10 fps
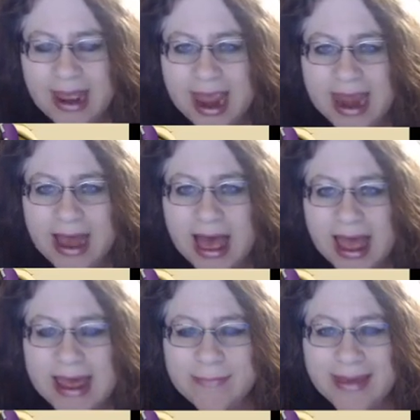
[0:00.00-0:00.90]
and
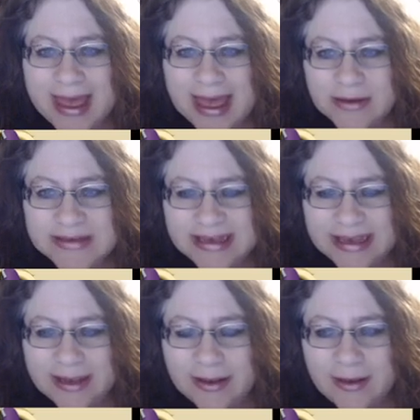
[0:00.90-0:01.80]
I am
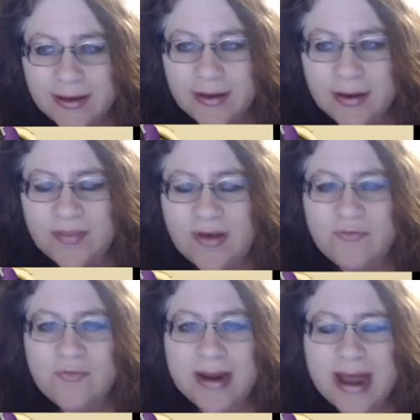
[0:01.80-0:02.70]
counting
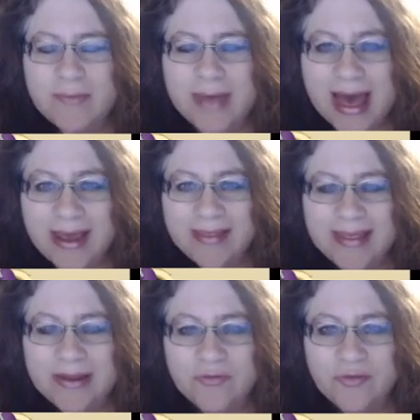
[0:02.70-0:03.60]
and I'm
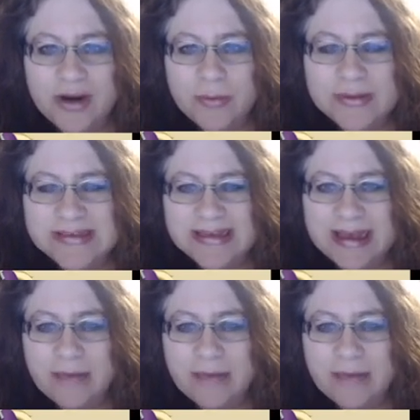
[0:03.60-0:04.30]
calculating frequency,